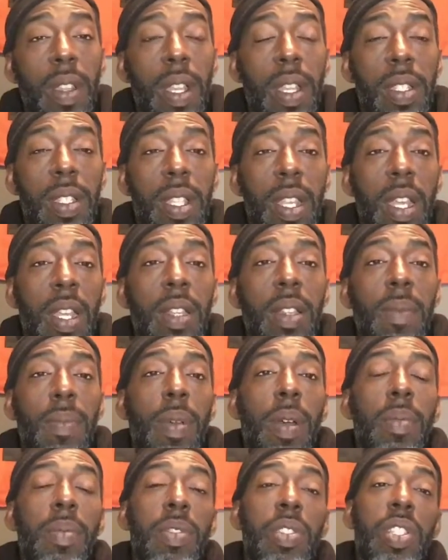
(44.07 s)
I signed a
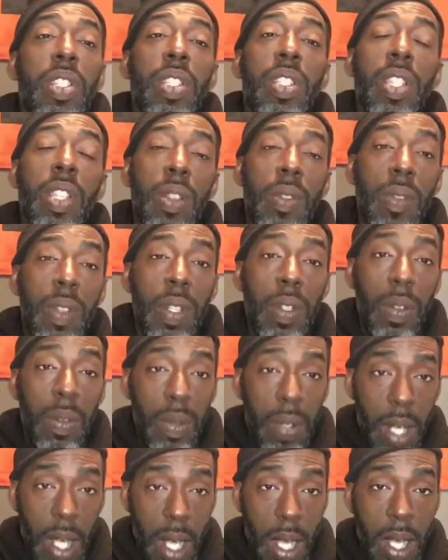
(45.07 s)
publishing deal
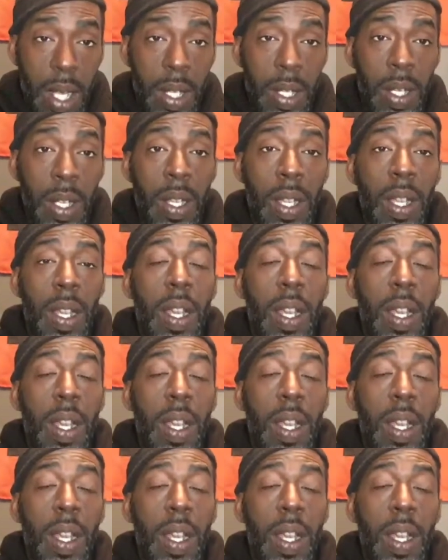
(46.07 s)
in 09.